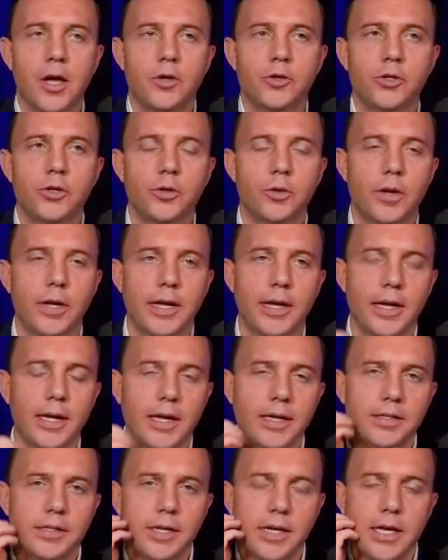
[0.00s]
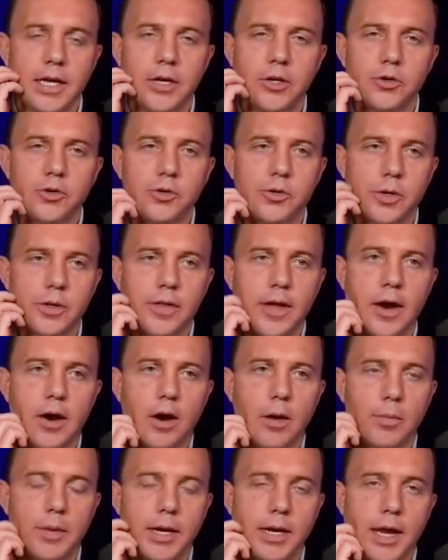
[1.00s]
Do is the industry there?
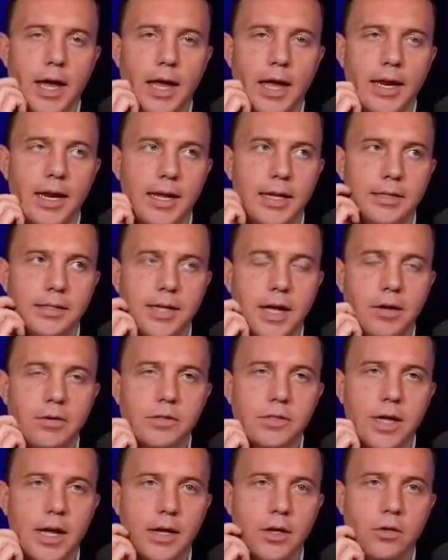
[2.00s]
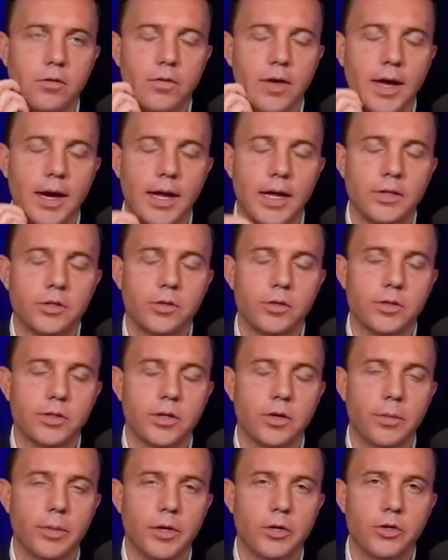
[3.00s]
I mean, I, it sounds like you've kind of answered this a
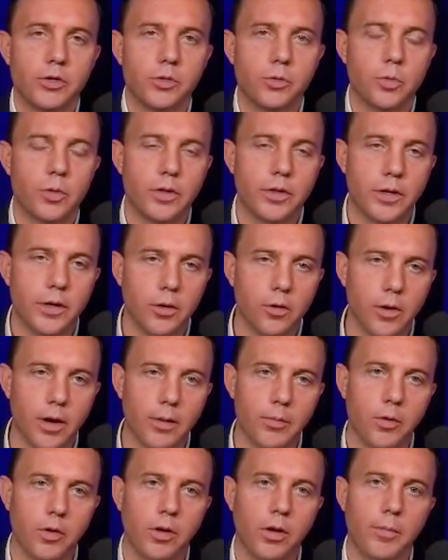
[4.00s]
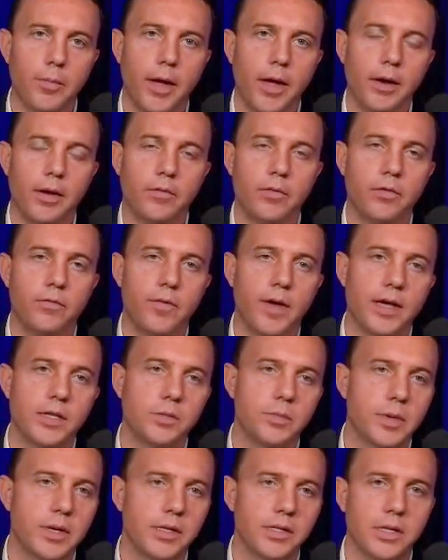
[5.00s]
little bit, just with the incredible amount of
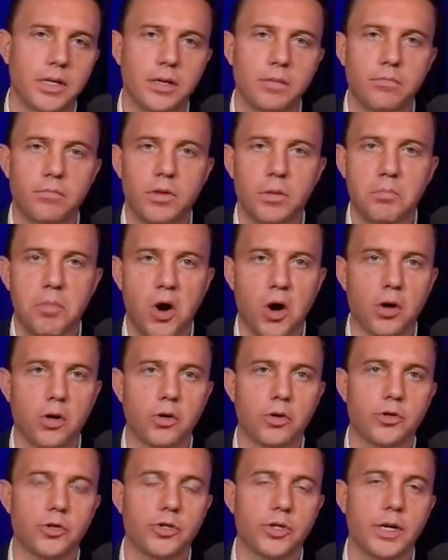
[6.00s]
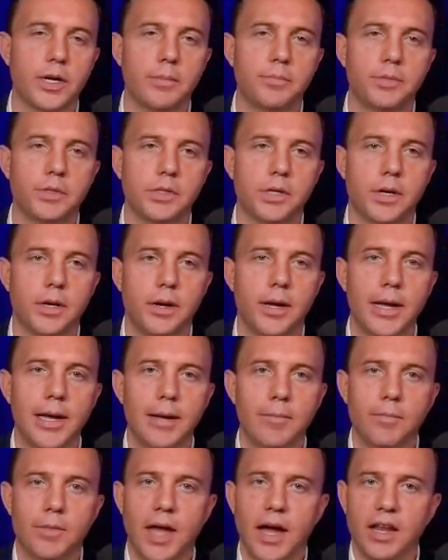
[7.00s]
investment and the partnerships, and
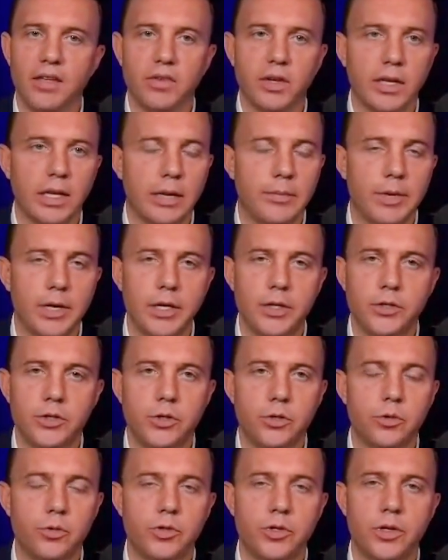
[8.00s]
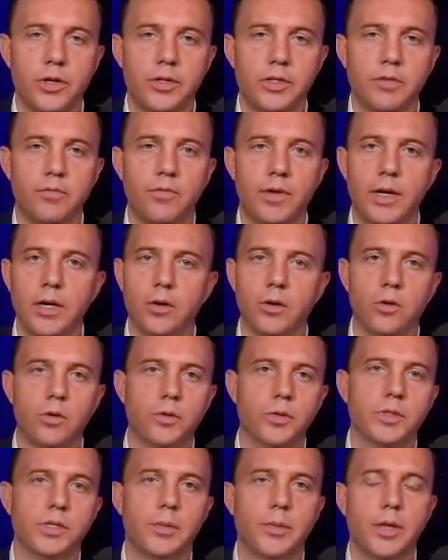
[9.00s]
not even limited to to, to
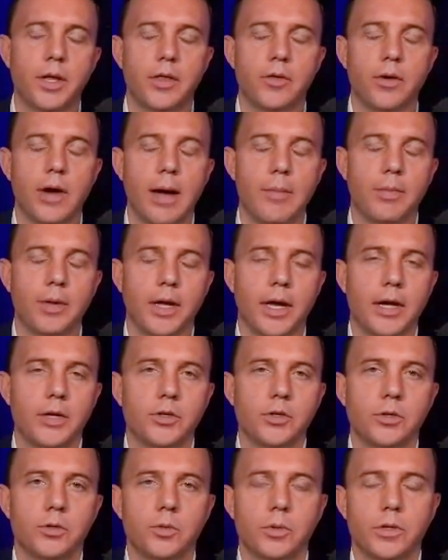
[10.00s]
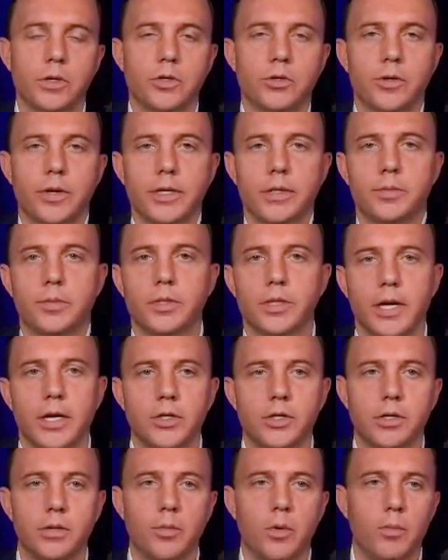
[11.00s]
vehicles. Some of the other applications within
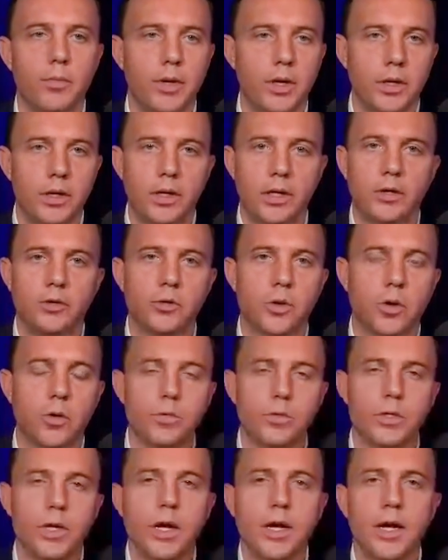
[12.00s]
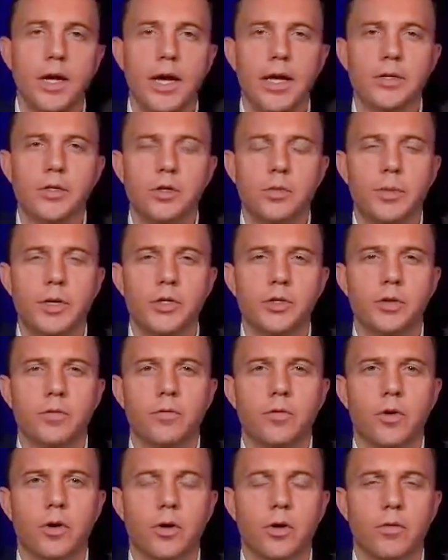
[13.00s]
transportation and mobility, drones, as you mentioned,
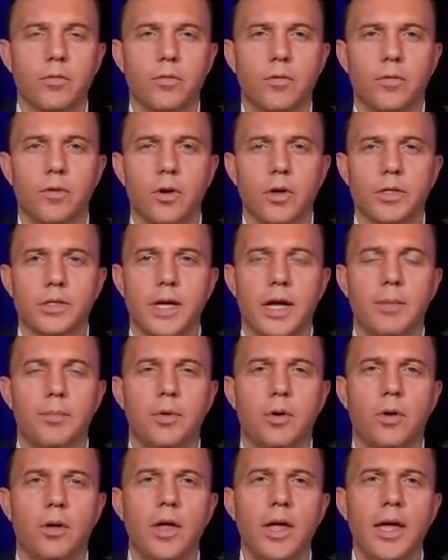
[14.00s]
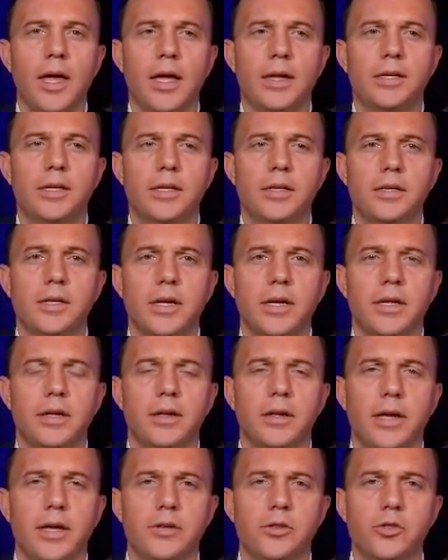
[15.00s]
for for example, does
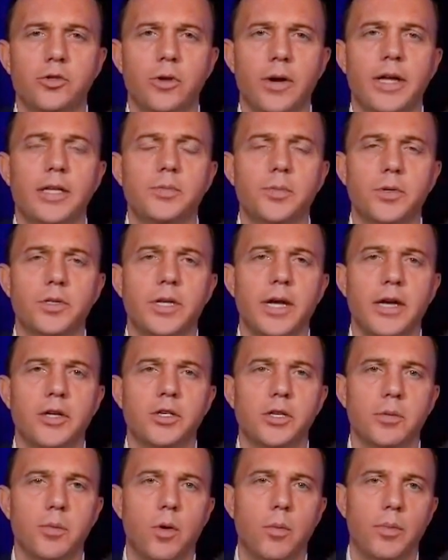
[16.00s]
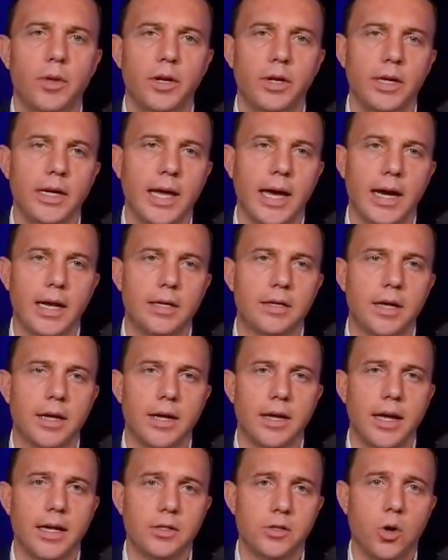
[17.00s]
is transportation mobility kind of
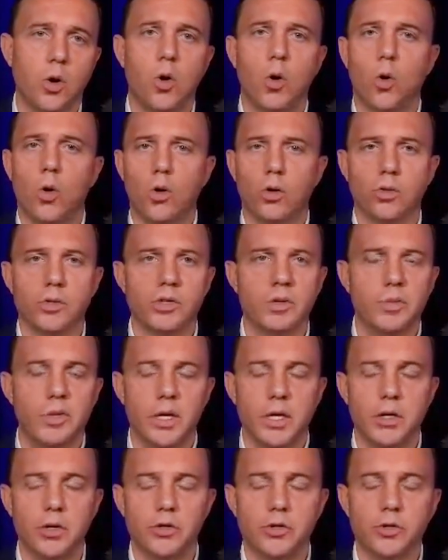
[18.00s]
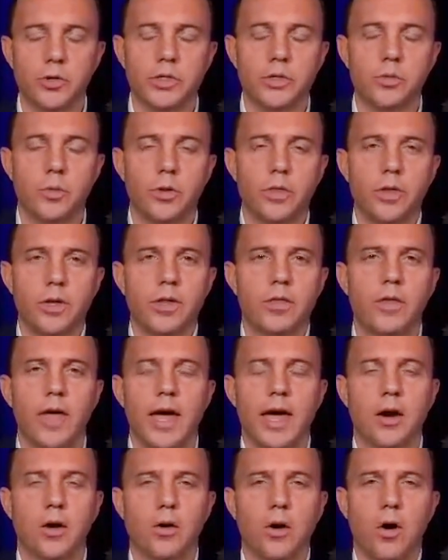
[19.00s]
as a whole, or some of the industries within
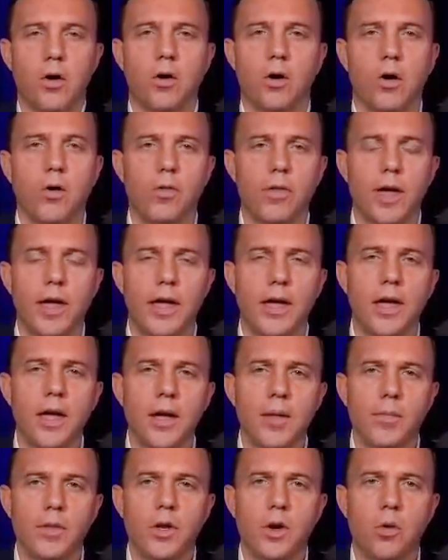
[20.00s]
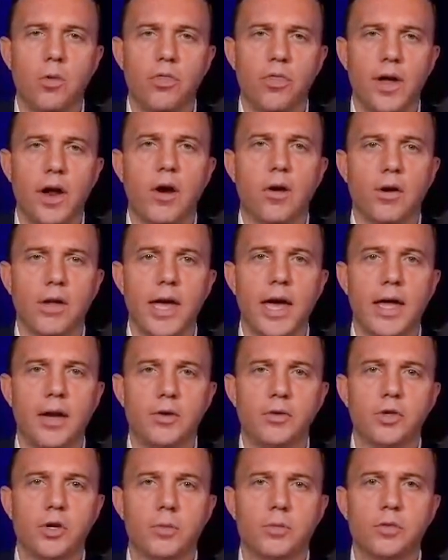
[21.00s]
that, are, are are they you know there yet in
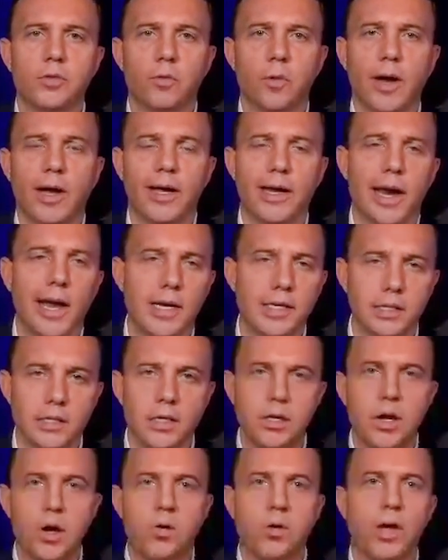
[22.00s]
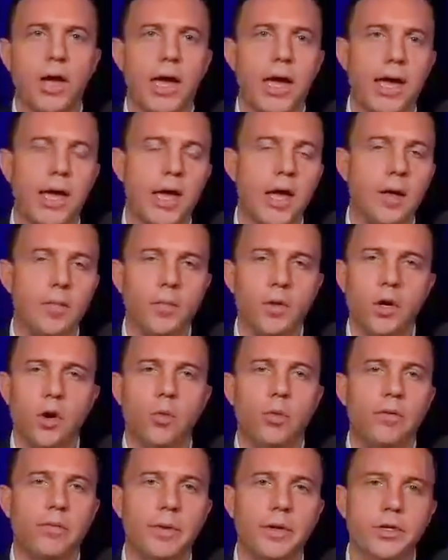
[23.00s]
terms of recognizing? Okay, you know,
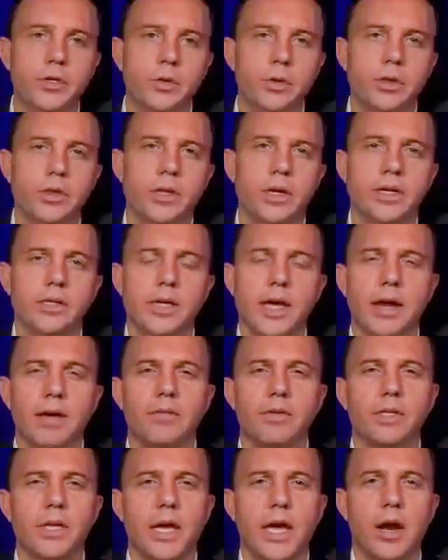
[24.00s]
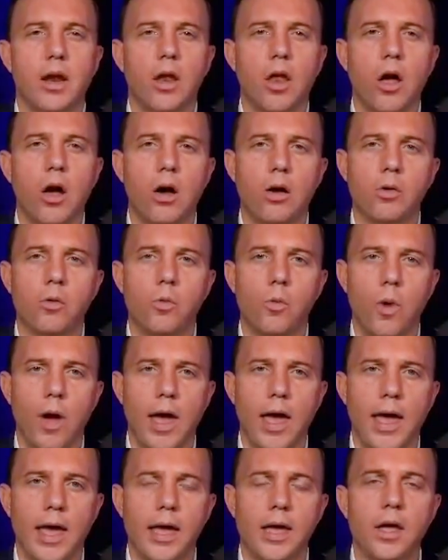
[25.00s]
we've been doing things kind of this analog
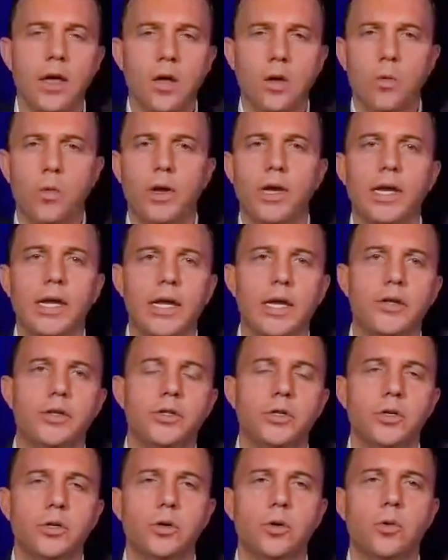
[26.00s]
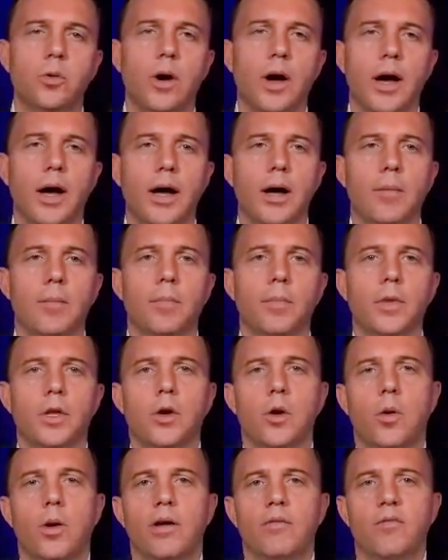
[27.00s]
way we need to um, you
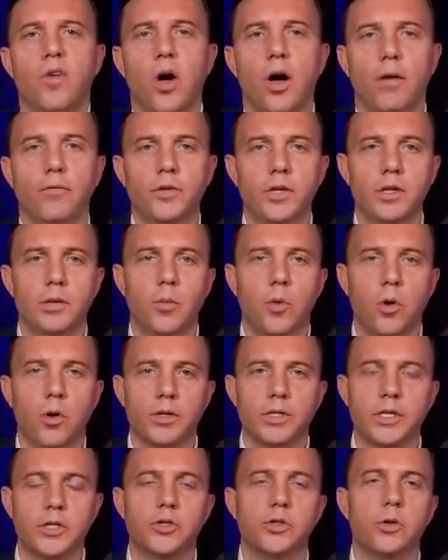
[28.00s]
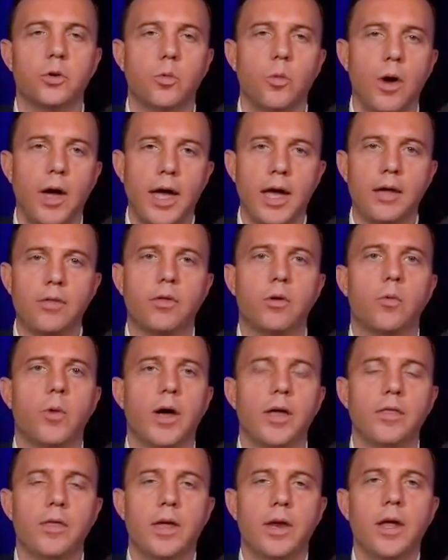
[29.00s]
know evolve to the more digital way the
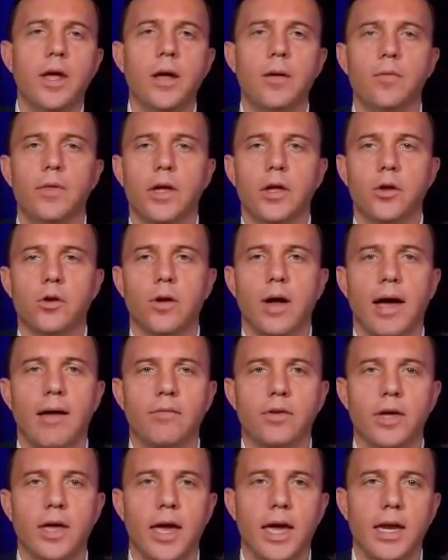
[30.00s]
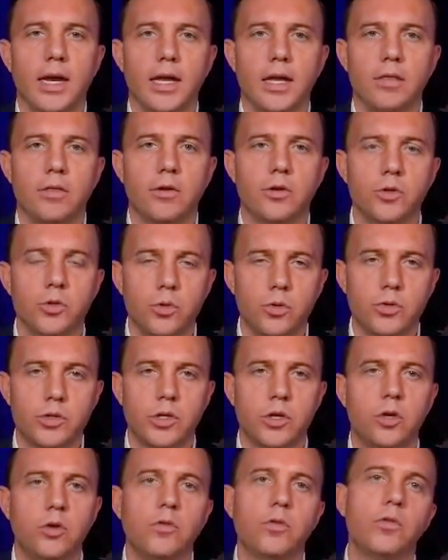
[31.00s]
way that that you're advocating the tools
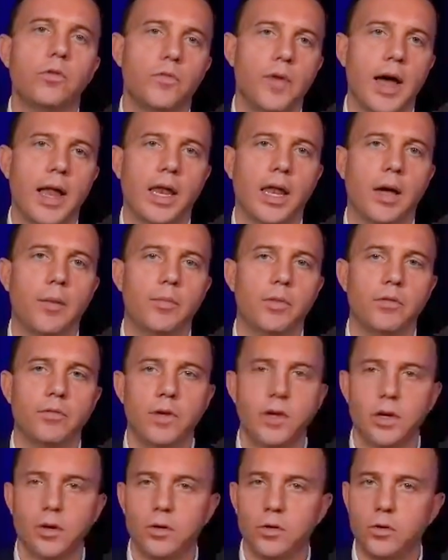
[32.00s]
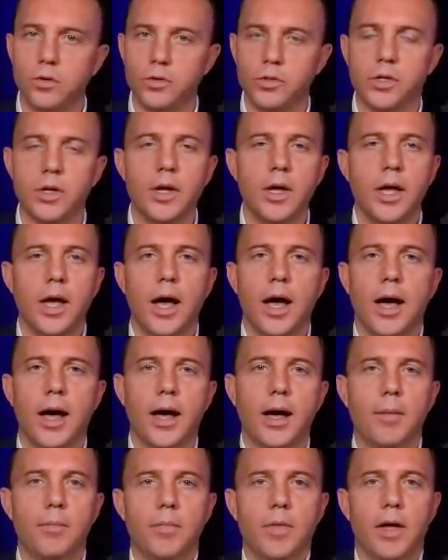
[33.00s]
that you develop the vehicles
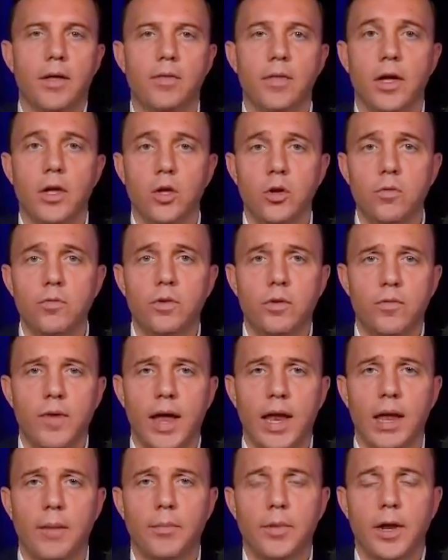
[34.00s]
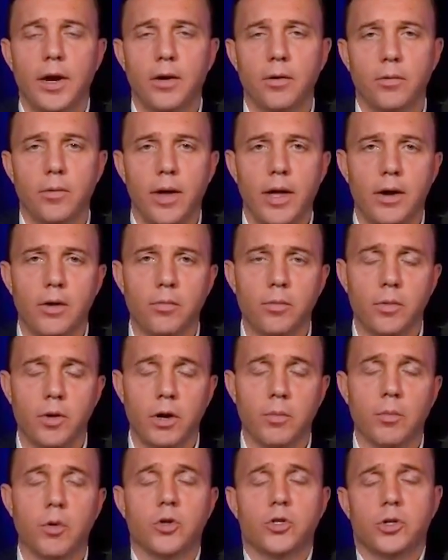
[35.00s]
uh, that that you've developed and are and are
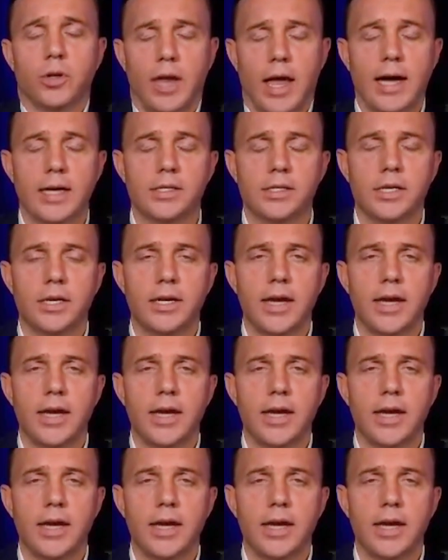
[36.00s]
commercializing